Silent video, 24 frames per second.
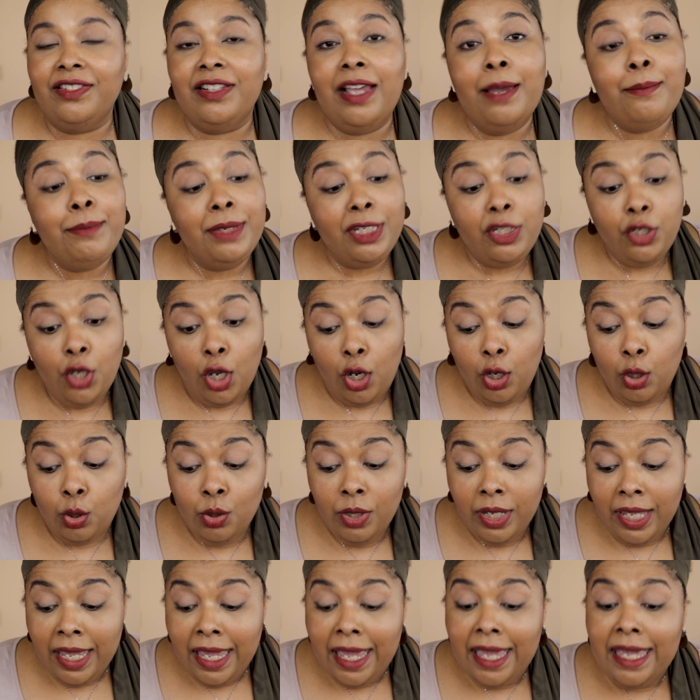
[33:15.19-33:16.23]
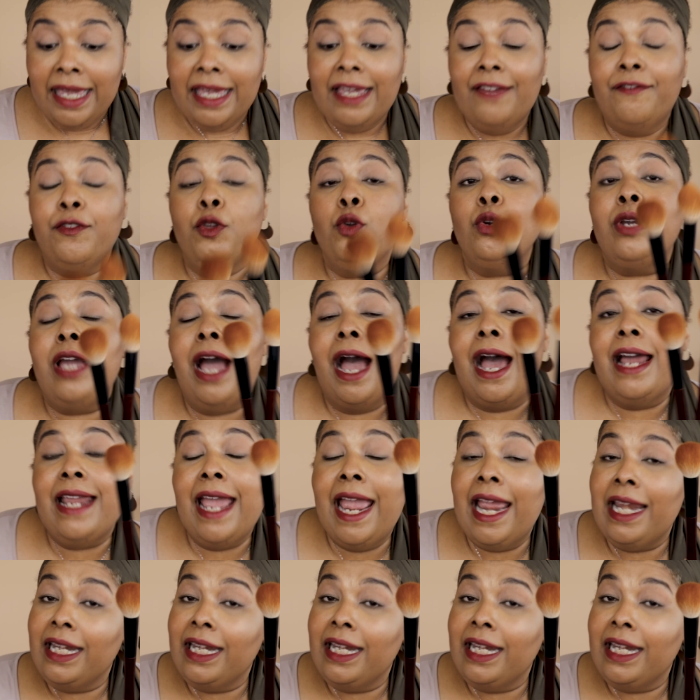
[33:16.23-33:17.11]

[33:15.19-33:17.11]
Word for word: Let me know if you got